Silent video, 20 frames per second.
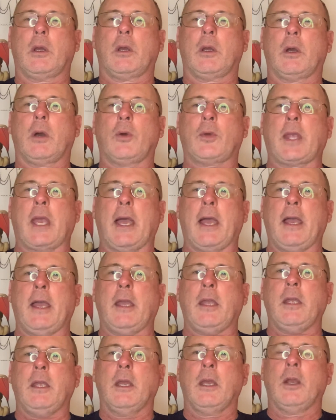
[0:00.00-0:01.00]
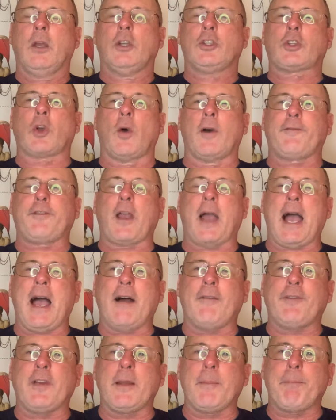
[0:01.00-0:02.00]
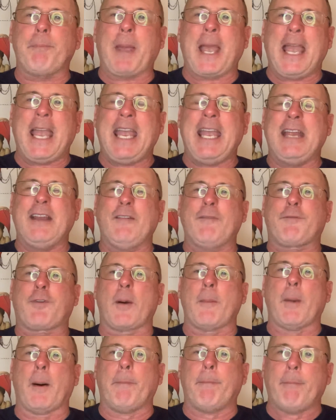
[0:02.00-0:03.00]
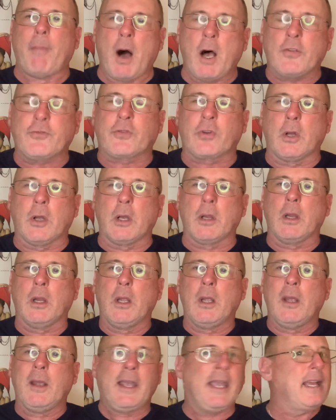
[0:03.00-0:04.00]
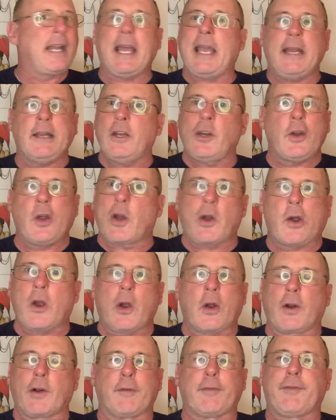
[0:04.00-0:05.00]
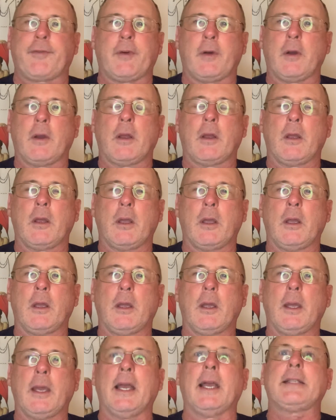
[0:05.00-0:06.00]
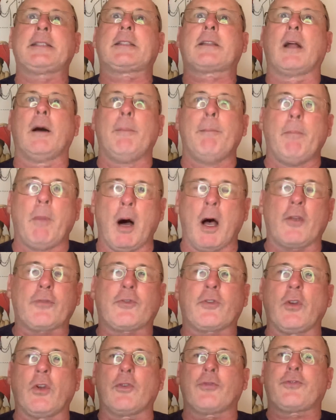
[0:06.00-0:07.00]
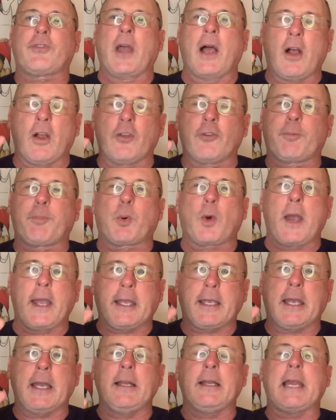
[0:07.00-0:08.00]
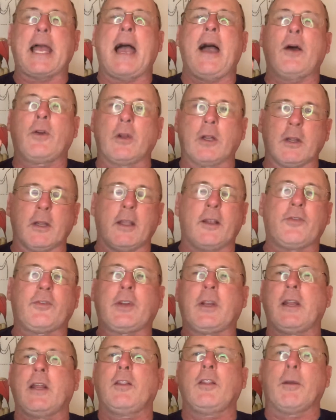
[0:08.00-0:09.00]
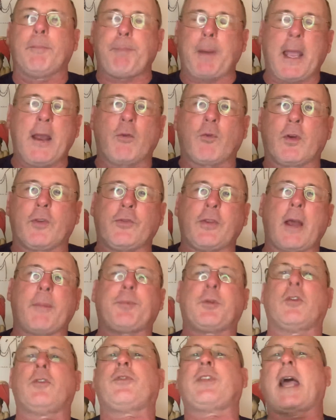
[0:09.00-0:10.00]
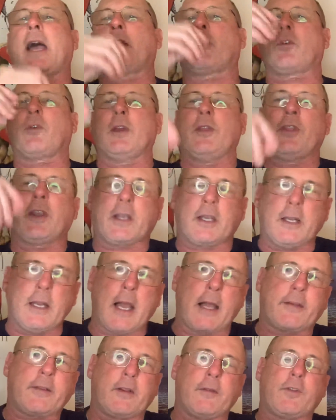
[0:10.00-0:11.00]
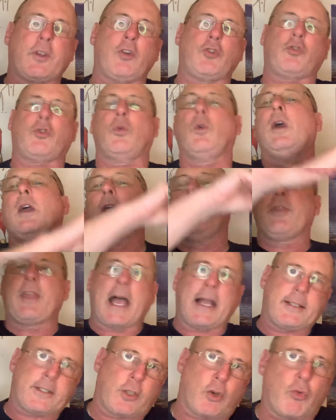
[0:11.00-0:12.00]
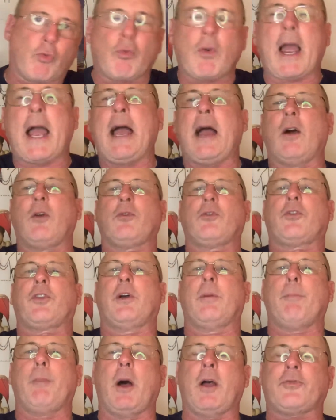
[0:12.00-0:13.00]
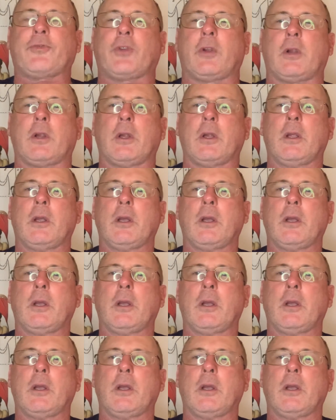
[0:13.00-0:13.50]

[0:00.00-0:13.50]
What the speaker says: Okay? So if you're having pain from a muscle, it ain't a nerve. It's the muscle cells breaking down, eliciting the pain receptors that are in the connective tissue that surrounds the muscle.